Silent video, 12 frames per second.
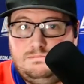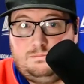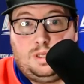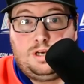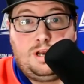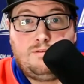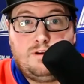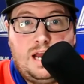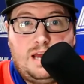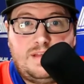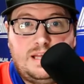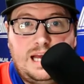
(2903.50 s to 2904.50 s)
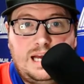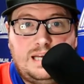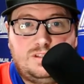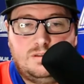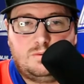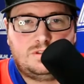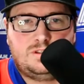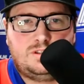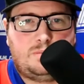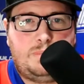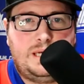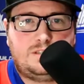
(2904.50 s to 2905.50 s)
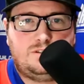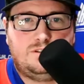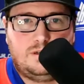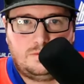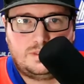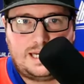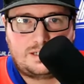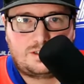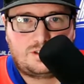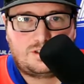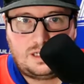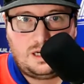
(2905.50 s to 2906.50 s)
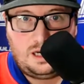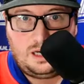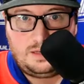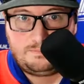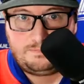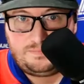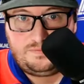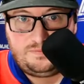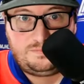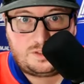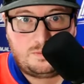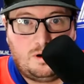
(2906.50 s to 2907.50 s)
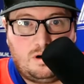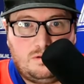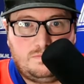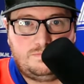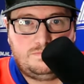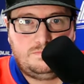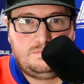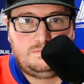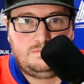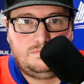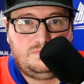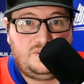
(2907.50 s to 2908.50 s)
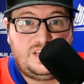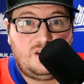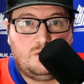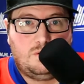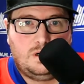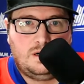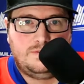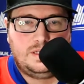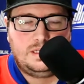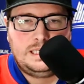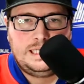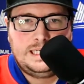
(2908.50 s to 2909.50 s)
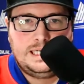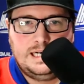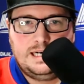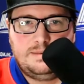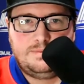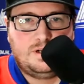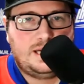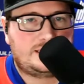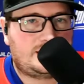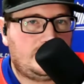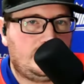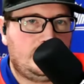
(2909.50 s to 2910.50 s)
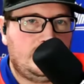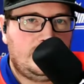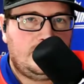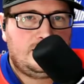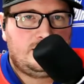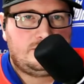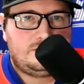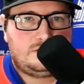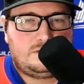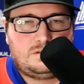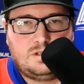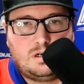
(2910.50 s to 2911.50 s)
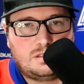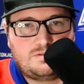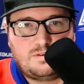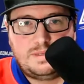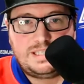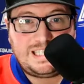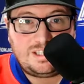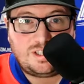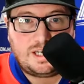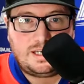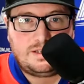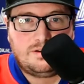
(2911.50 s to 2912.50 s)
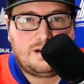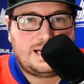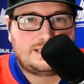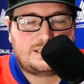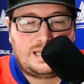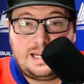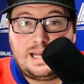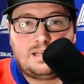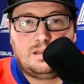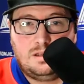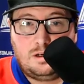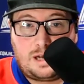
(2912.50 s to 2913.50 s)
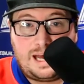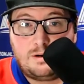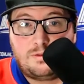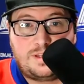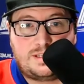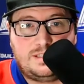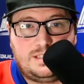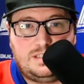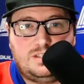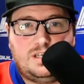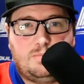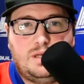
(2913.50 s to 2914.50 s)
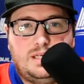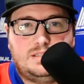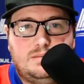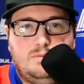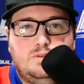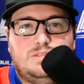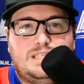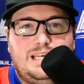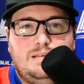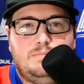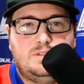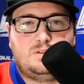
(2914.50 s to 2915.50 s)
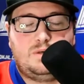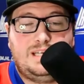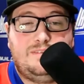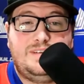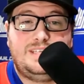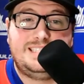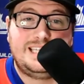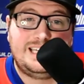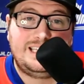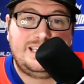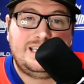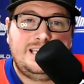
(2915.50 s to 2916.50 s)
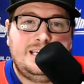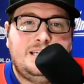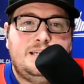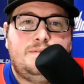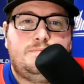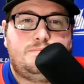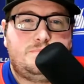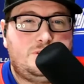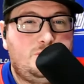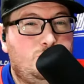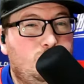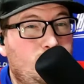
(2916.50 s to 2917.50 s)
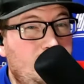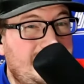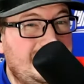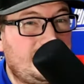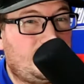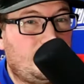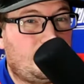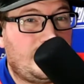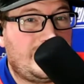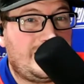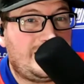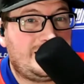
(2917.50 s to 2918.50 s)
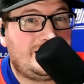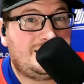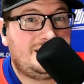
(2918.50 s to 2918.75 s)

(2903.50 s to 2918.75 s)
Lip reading: They never had that last year. And it wasn't just a picture. It was actually a small video of it. They're asking songs from the DJ. They're asking, look, I don't think the DJ plays the music in between. If he did, he really should play